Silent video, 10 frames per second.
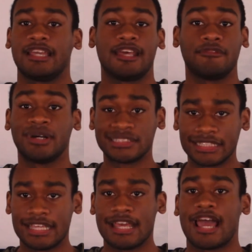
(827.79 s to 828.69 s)
And once
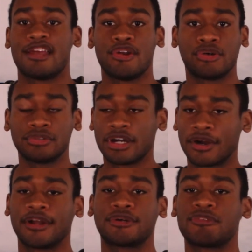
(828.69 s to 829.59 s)
again, I know the
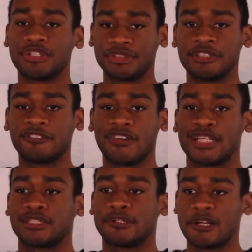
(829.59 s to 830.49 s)
hardcore Joe
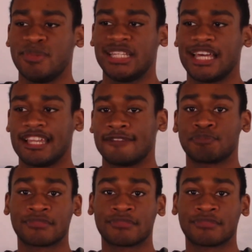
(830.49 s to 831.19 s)
fans are going to be like,